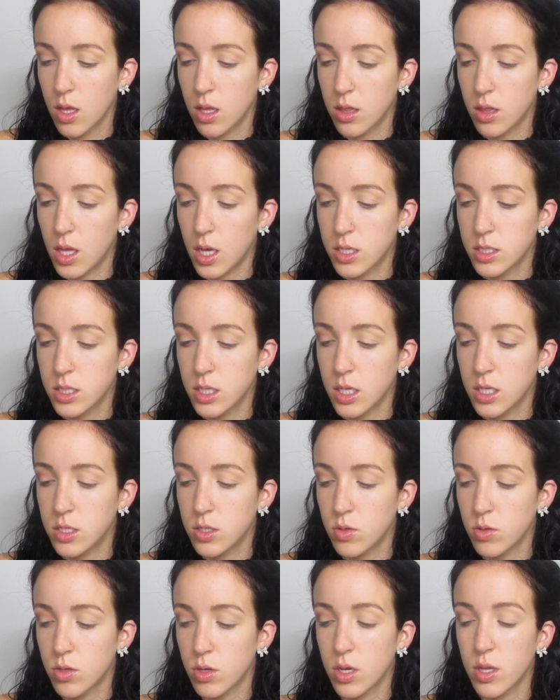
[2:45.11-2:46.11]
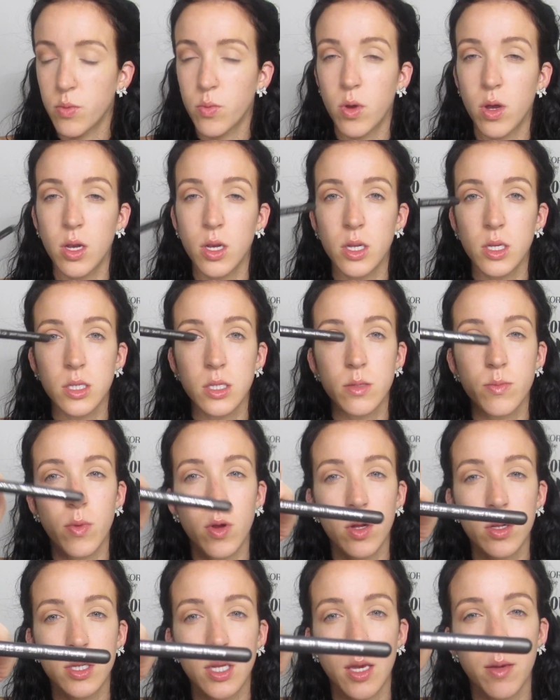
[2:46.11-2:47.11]
Luxie 231
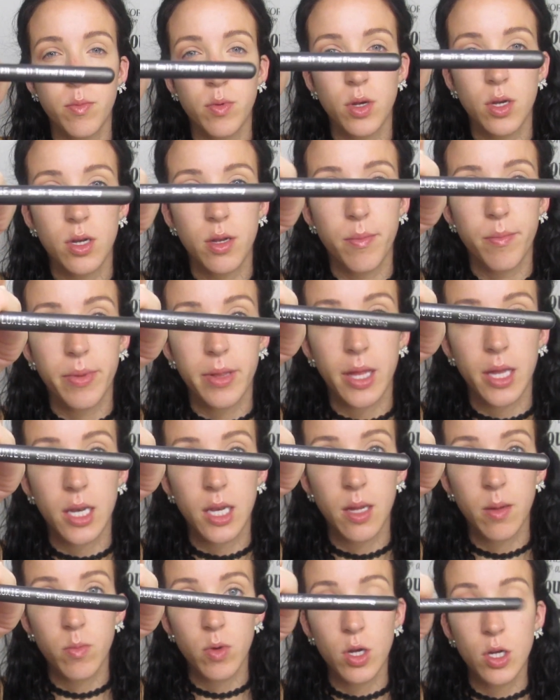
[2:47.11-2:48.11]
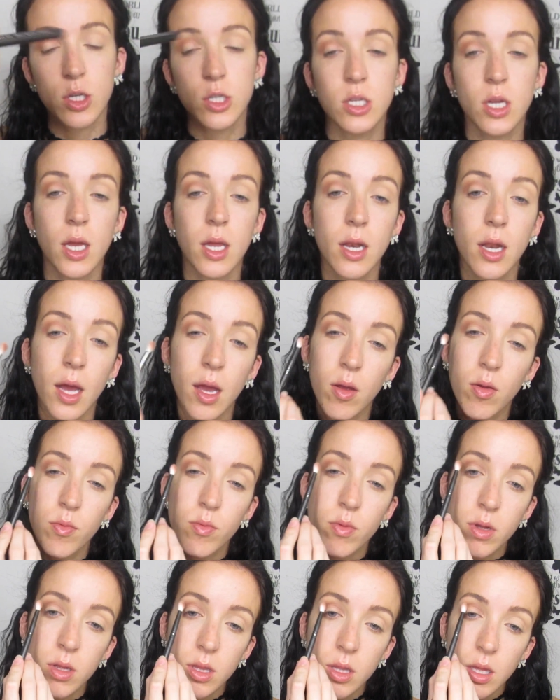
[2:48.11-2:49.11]
Small Tapered Blending Brush, and I
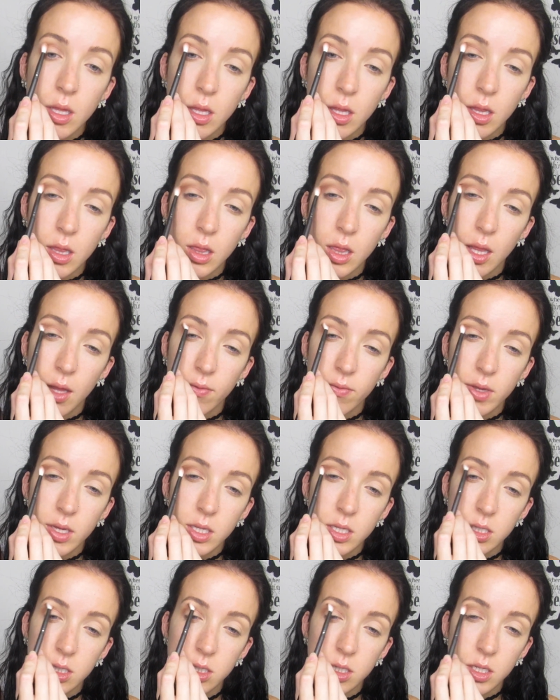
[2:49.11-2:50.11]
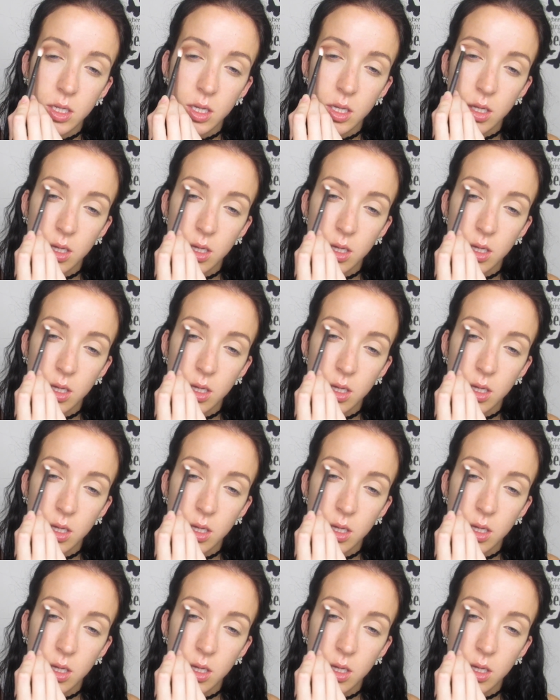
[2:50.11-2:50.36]
really love it.